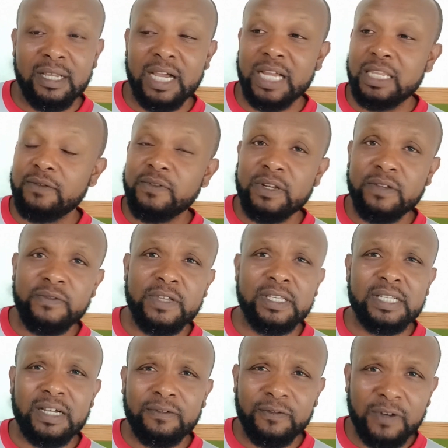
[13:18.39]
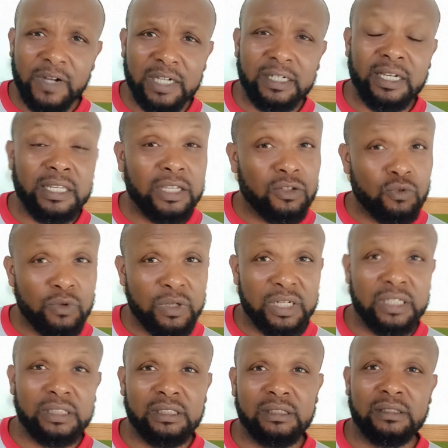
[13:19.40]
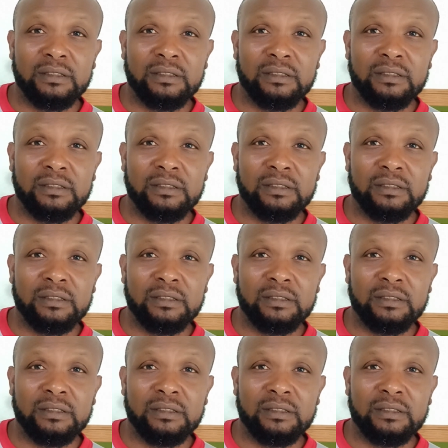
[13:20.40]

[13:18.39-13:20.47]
And even if it's a father and you're doing it,